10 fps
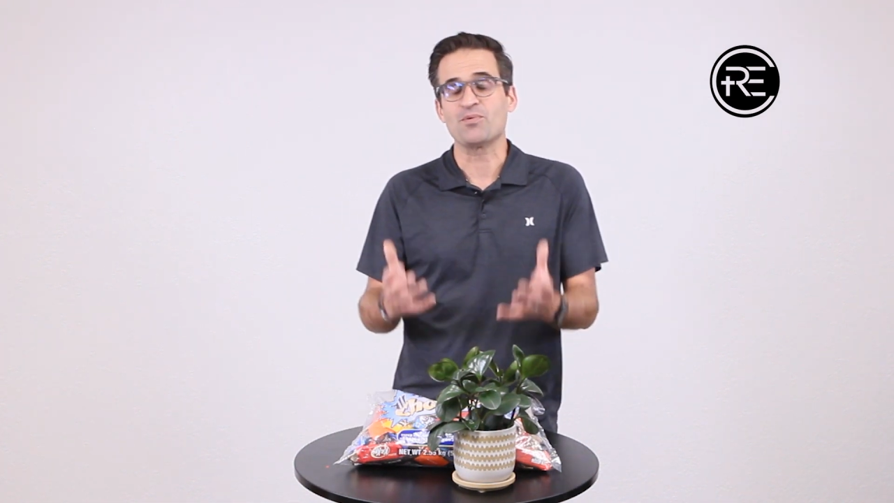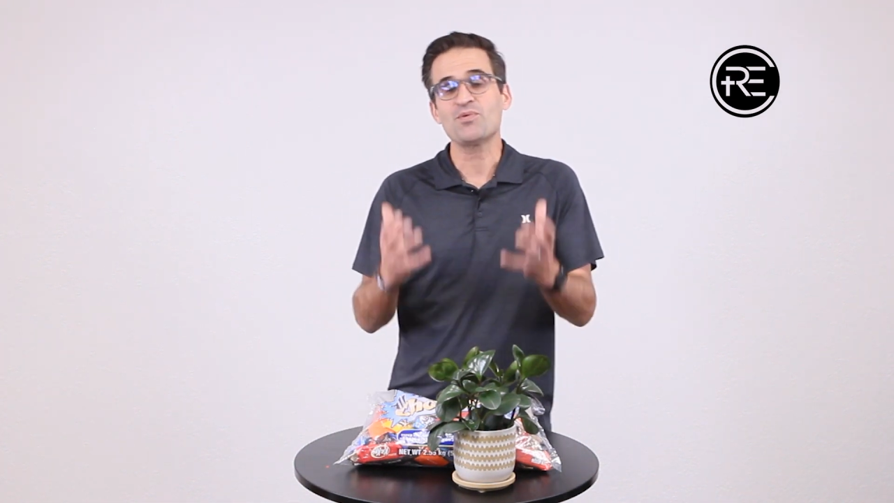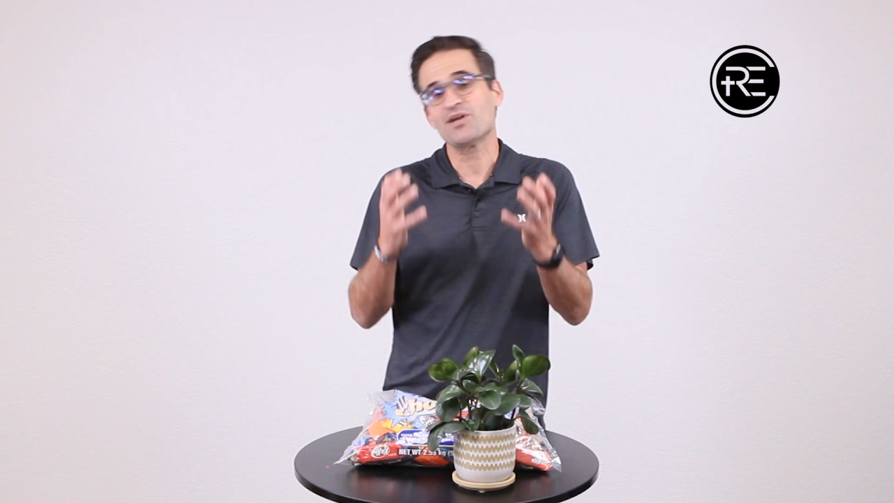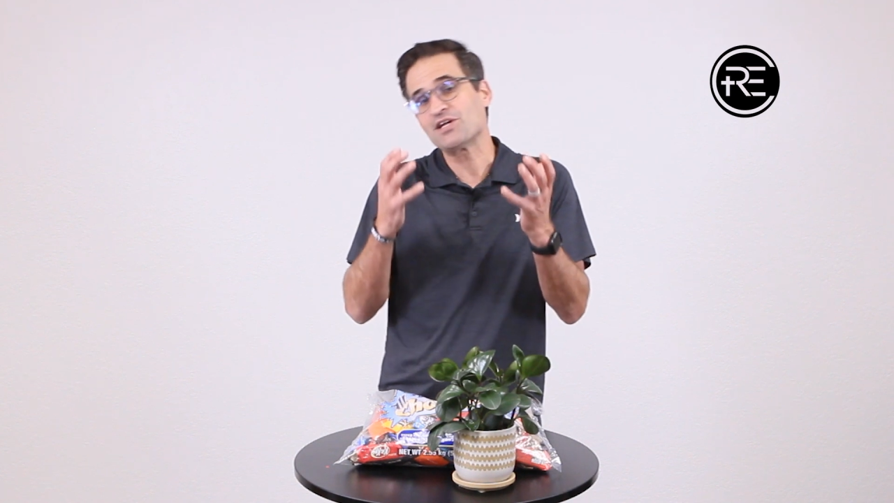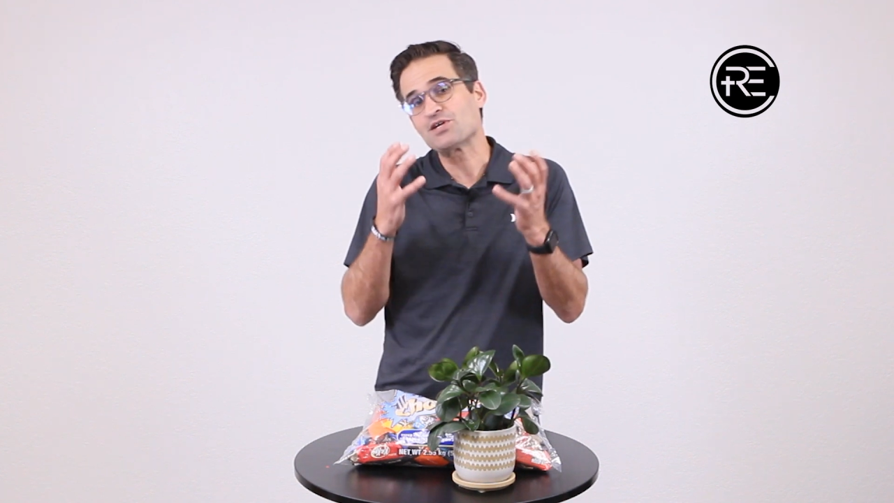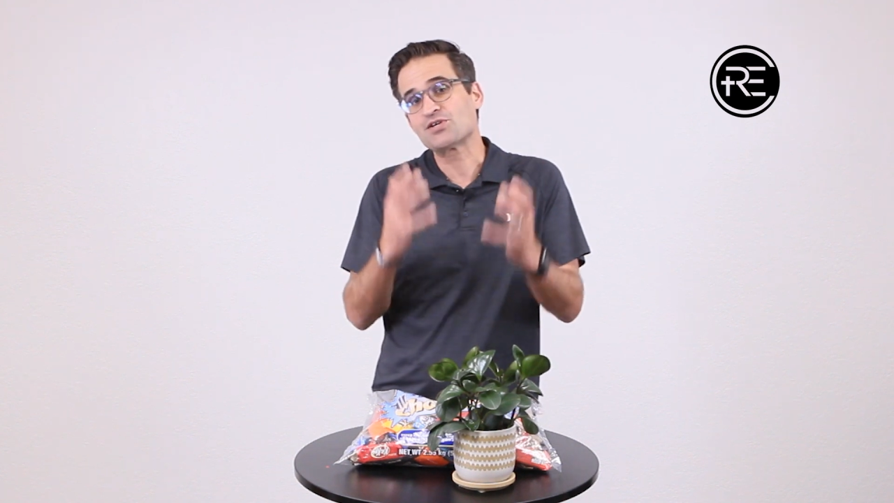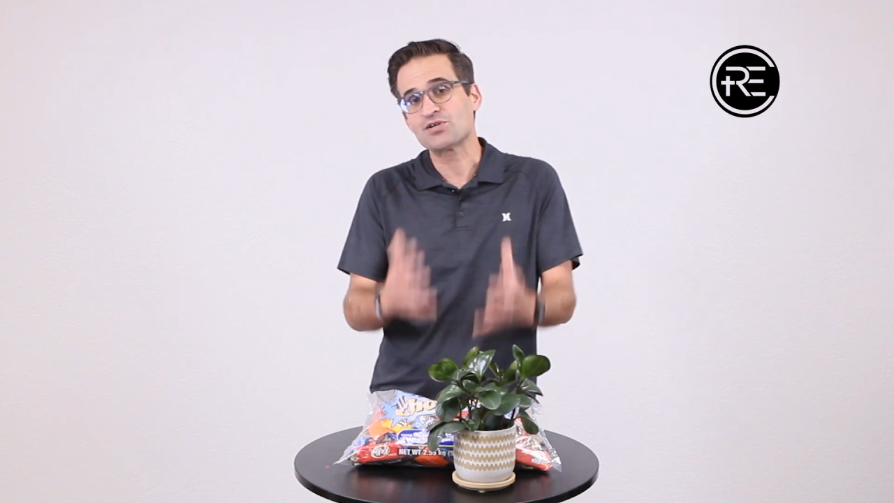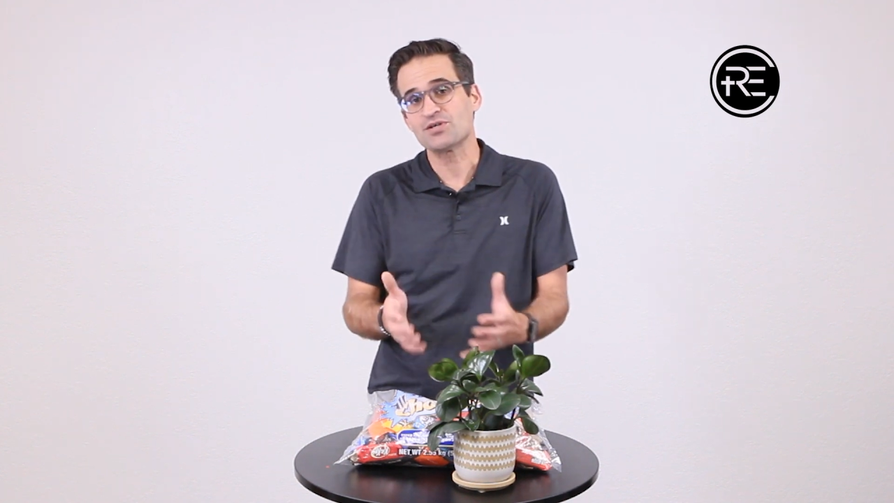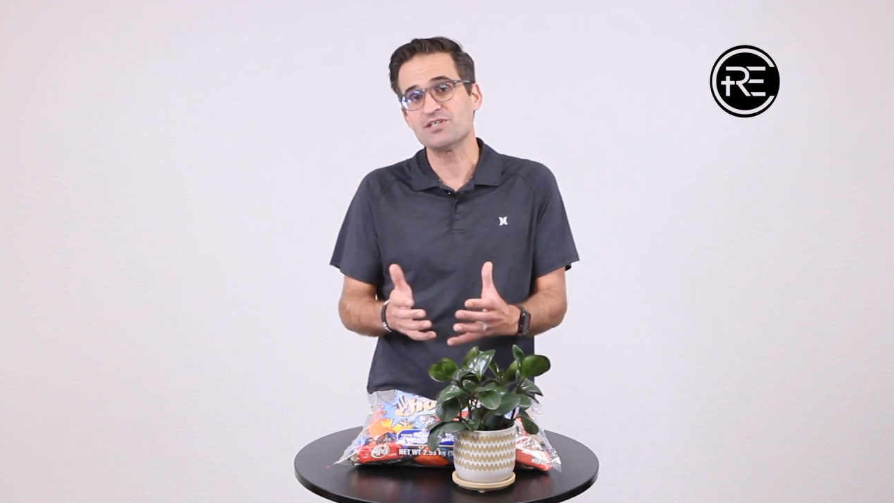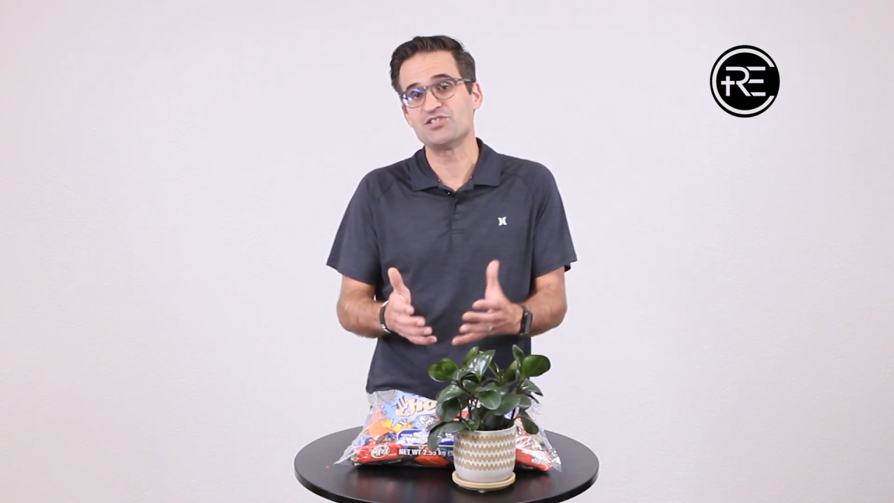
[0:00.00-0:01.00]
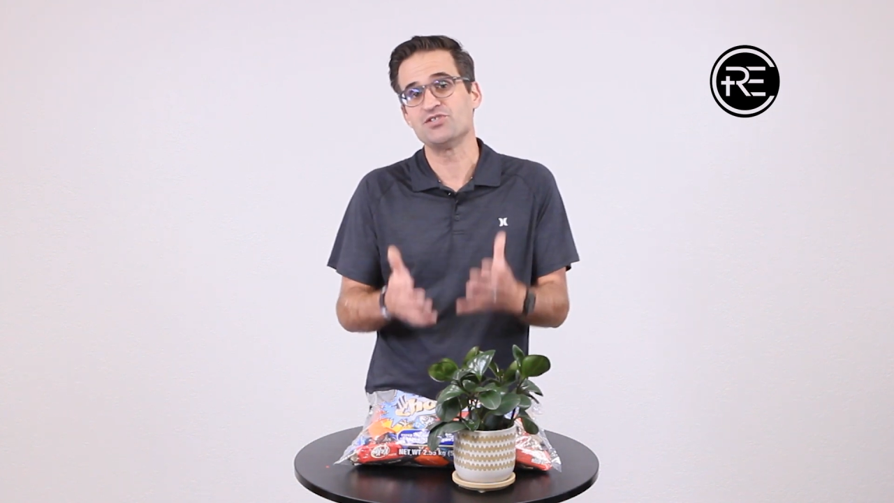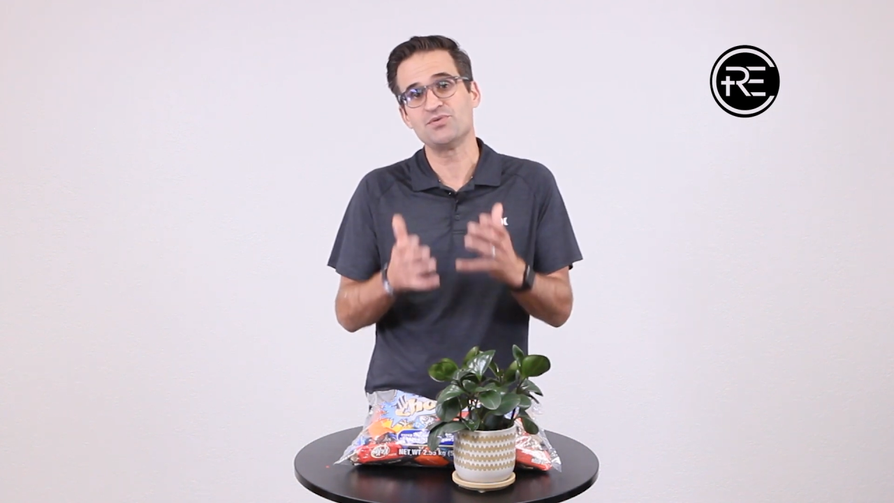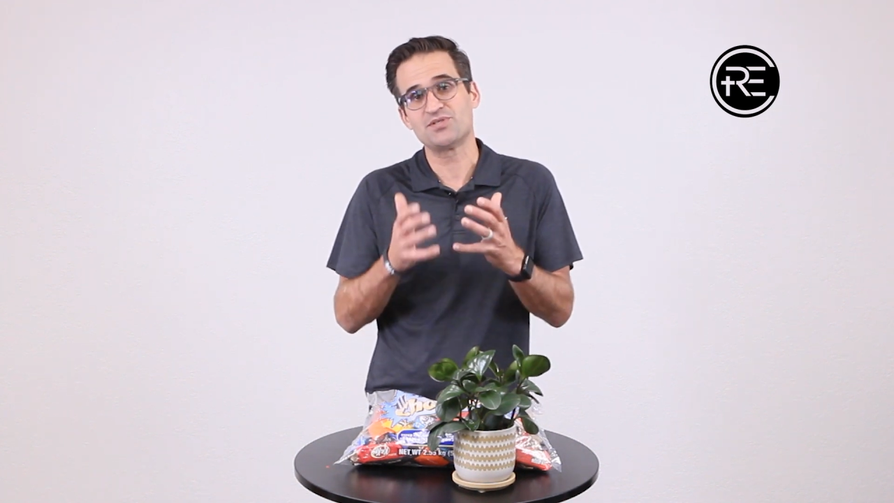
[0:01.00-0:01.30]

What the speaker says: We want to encourage you